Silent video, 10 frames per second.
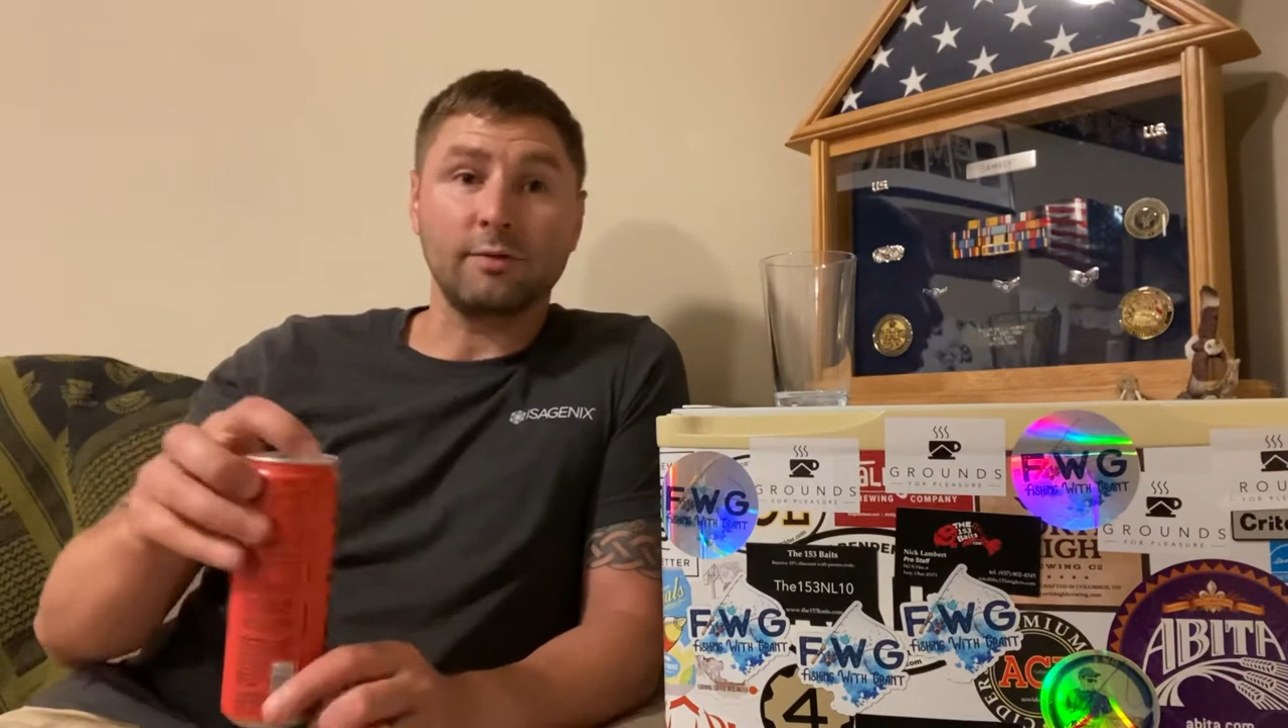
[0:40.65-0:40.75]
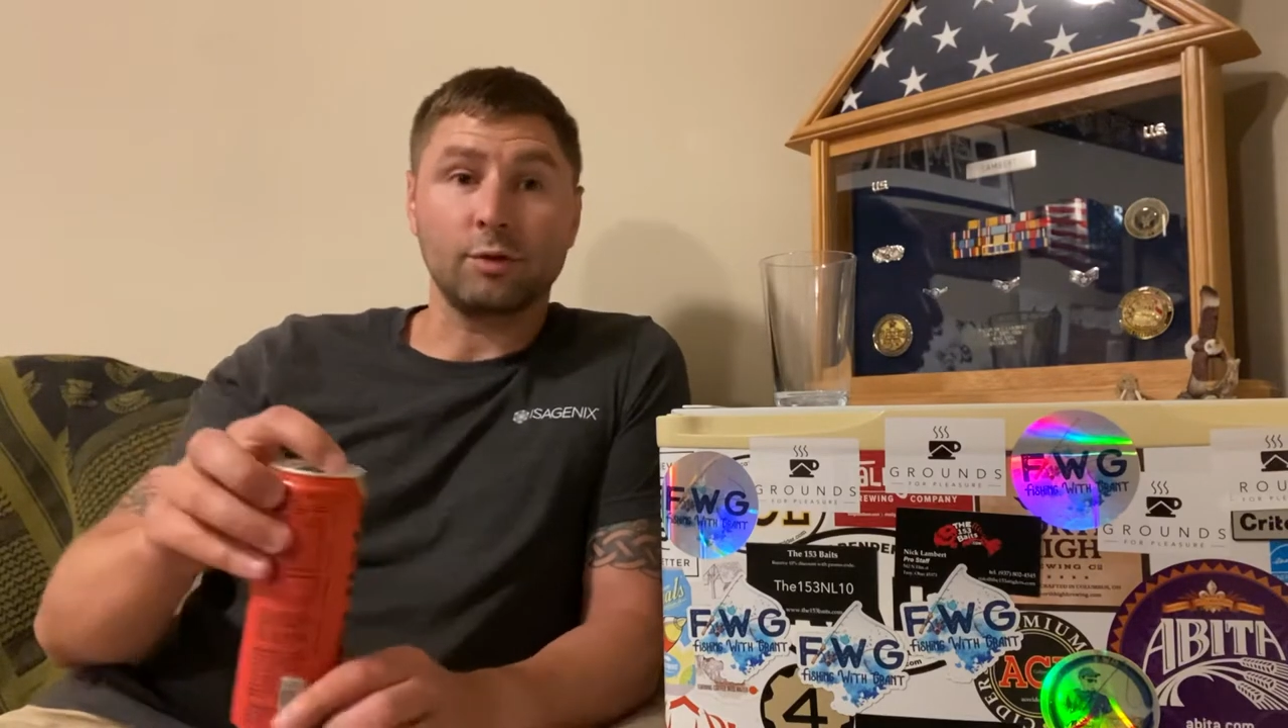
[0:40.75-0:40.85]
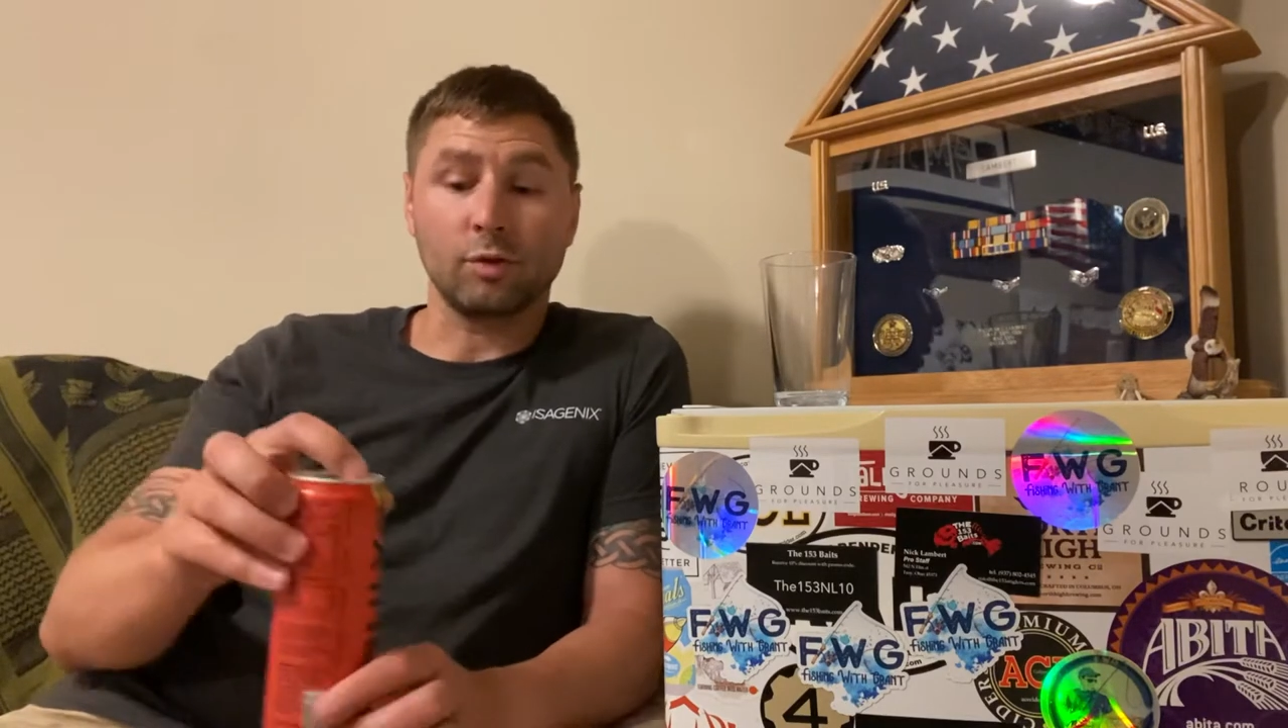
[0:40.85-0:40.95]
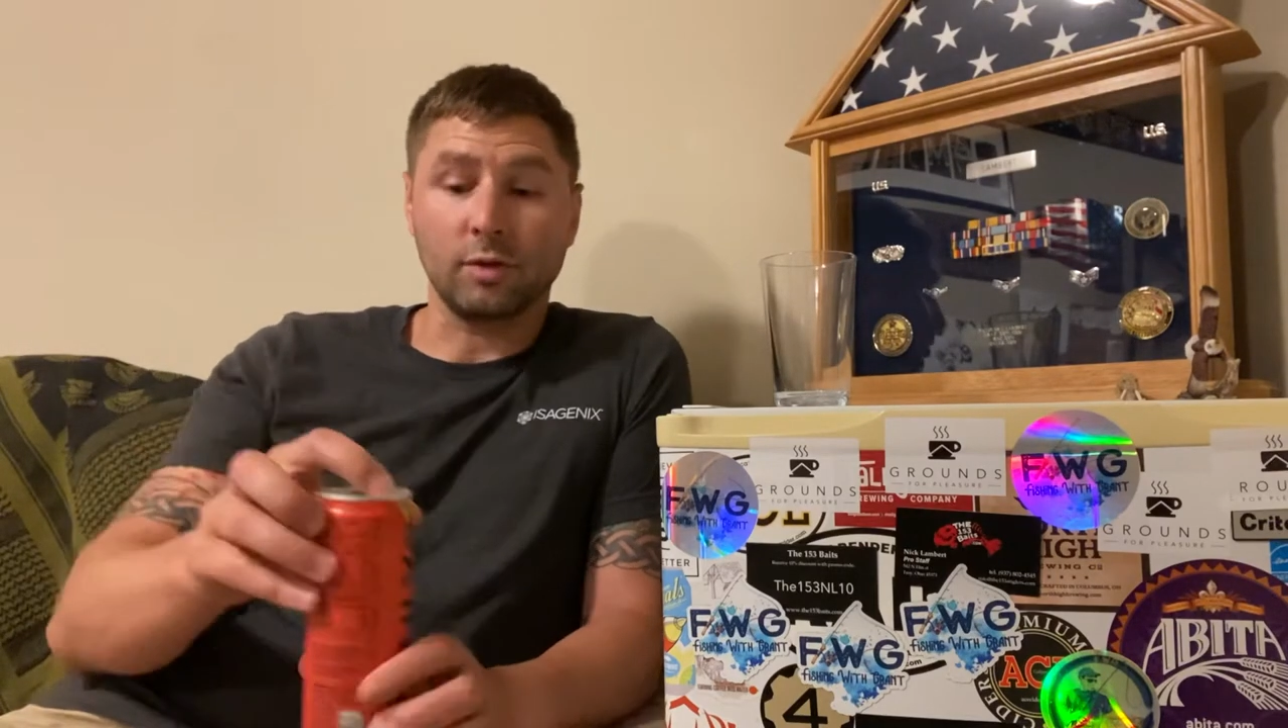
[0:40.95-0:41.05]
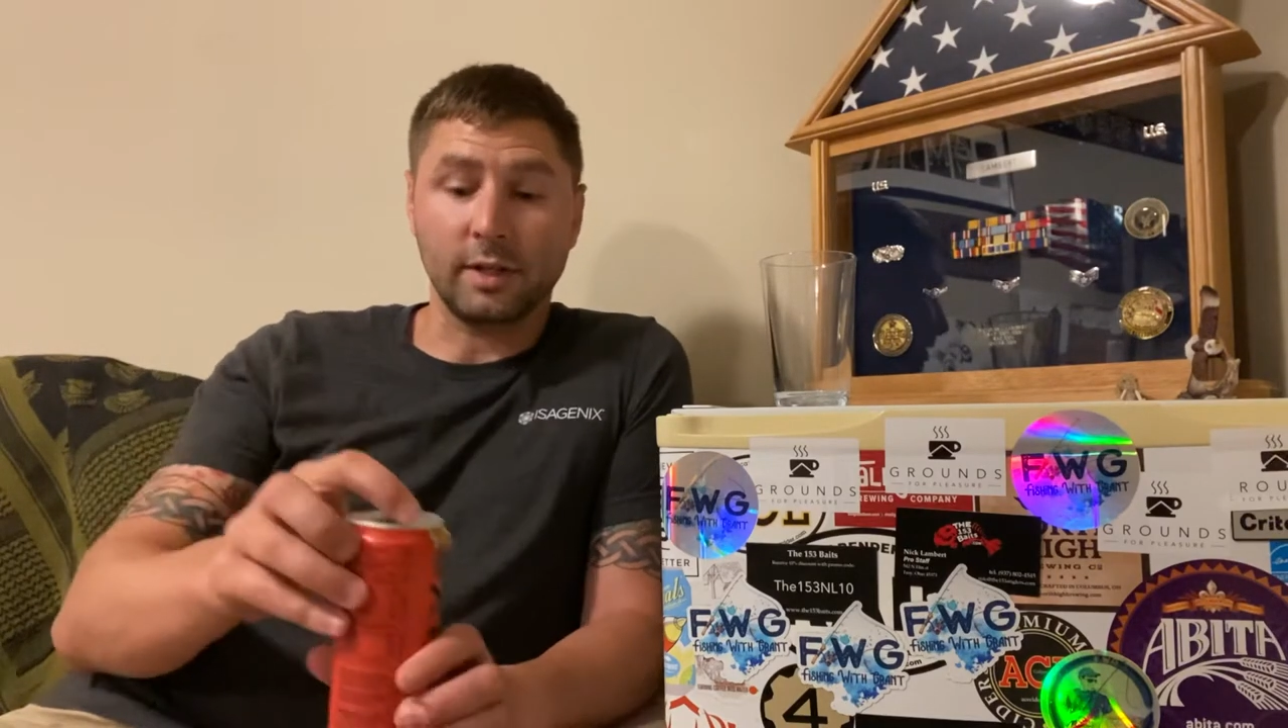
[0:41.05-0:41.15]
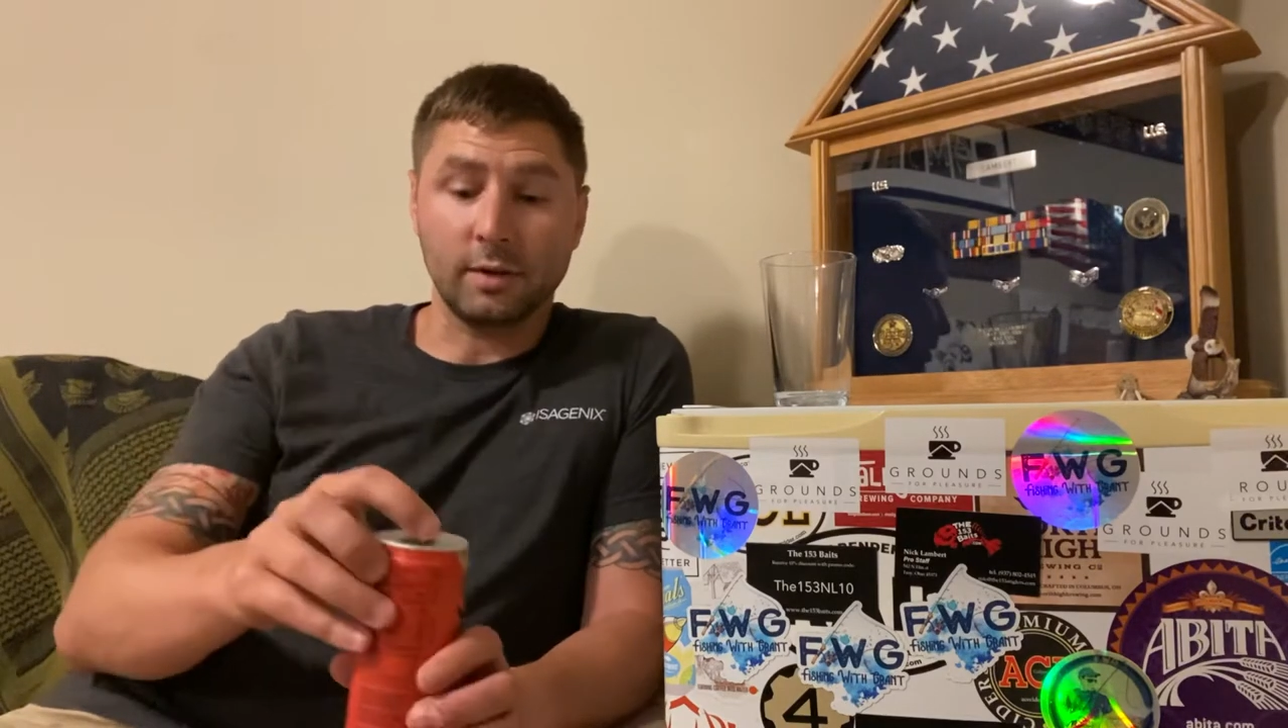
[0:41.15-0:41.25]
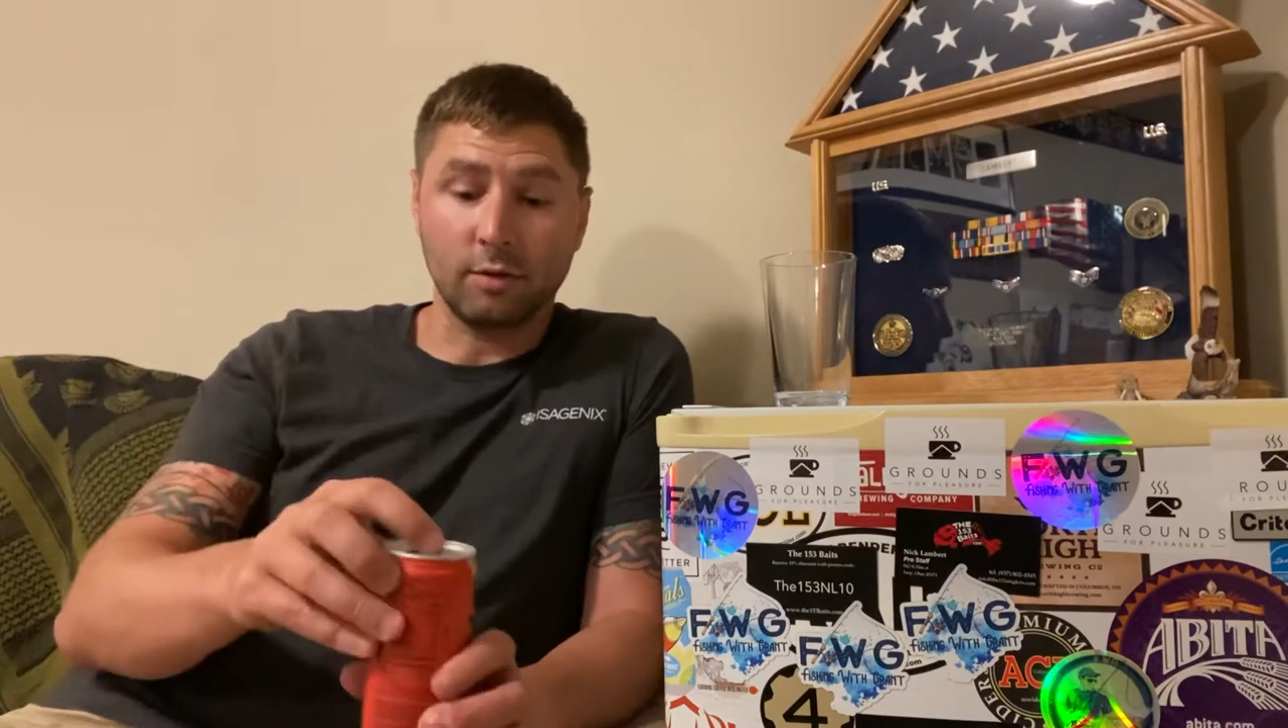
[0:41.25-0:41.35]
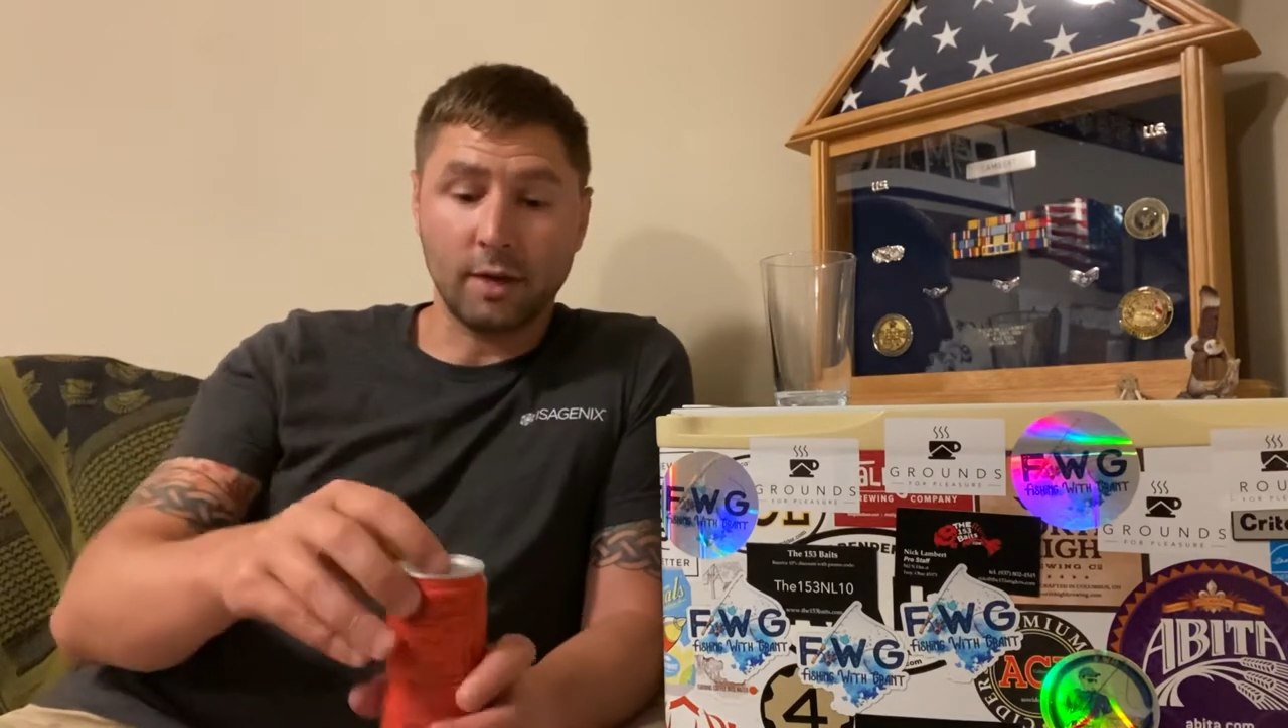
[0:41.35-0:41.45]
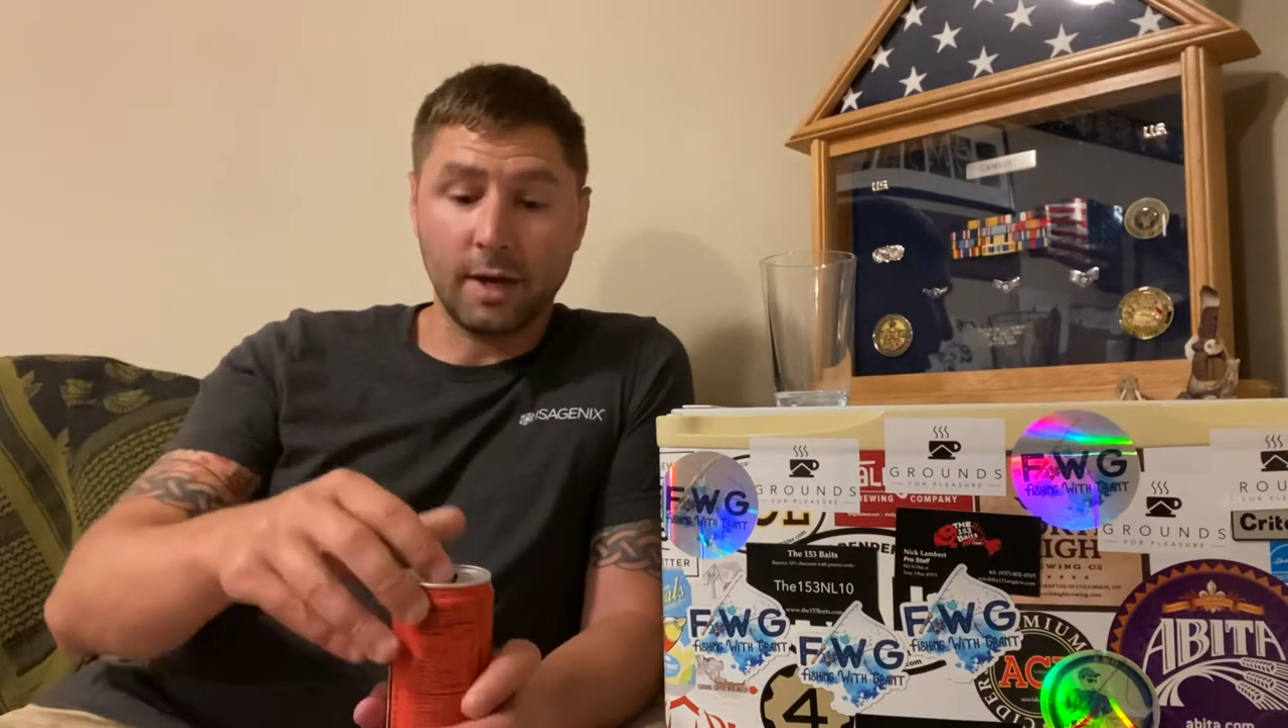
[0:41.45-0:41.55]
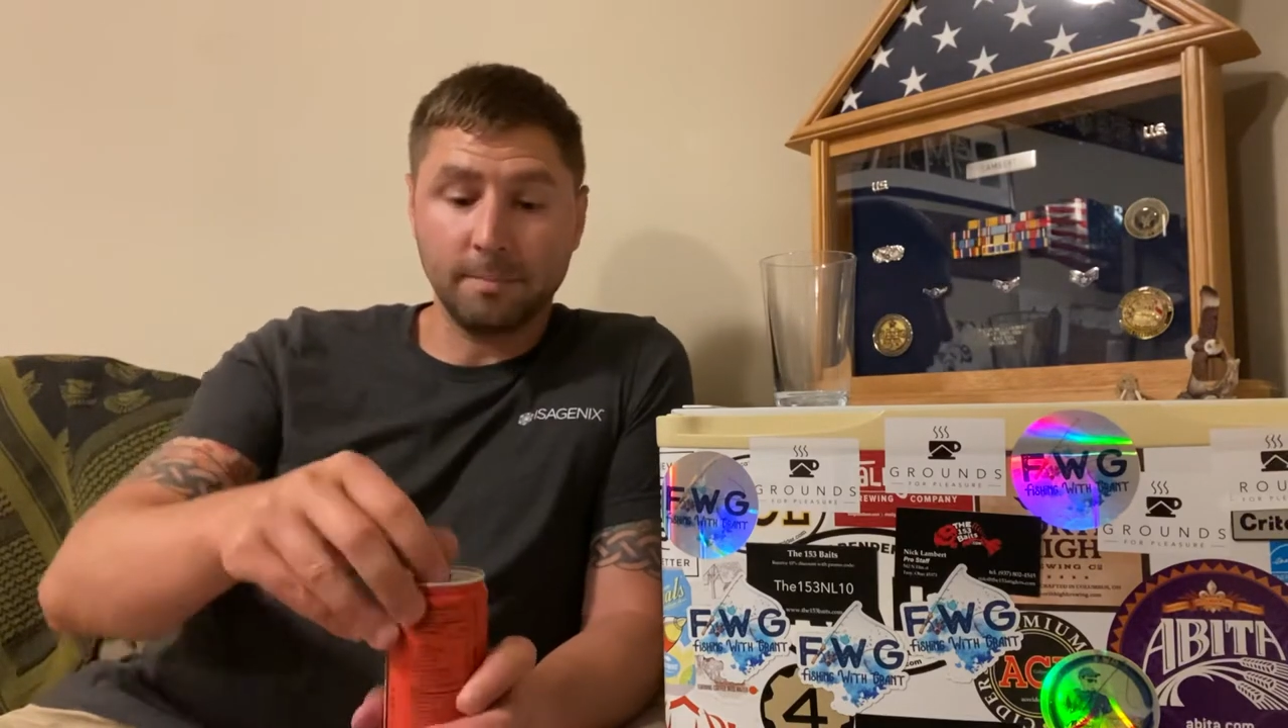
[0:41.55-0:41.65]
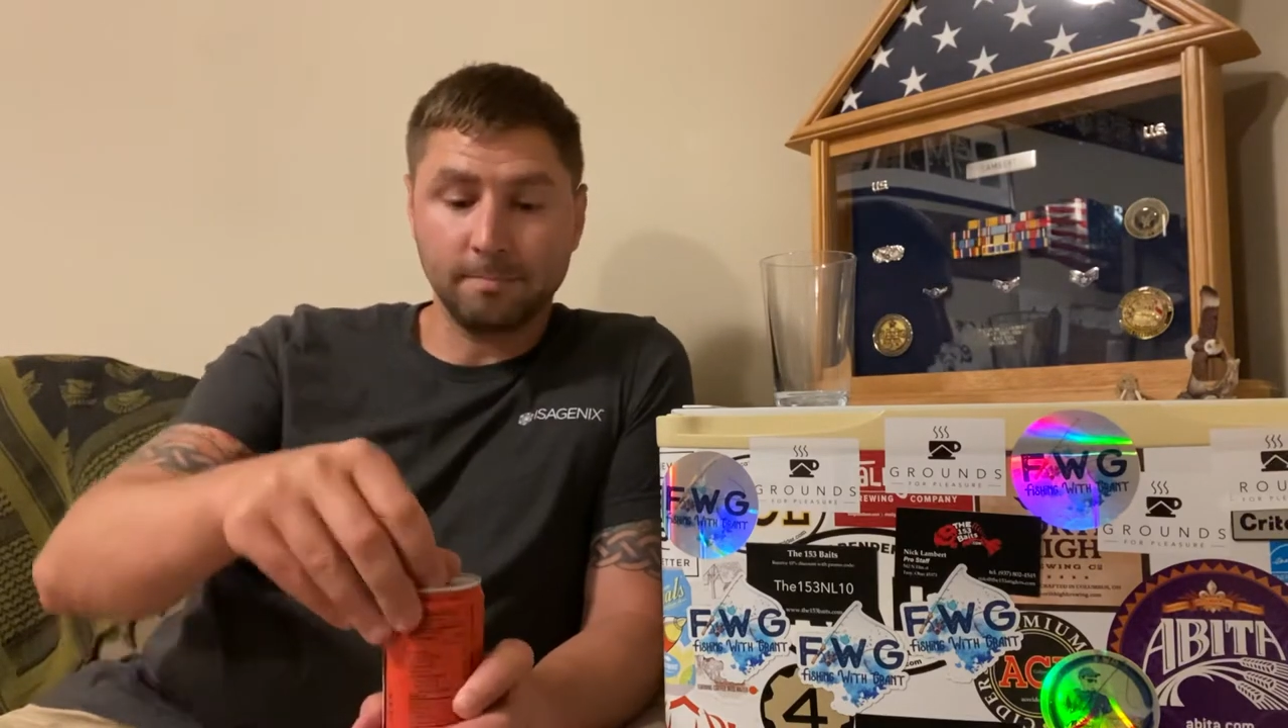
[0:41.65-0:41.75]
Truly, okay?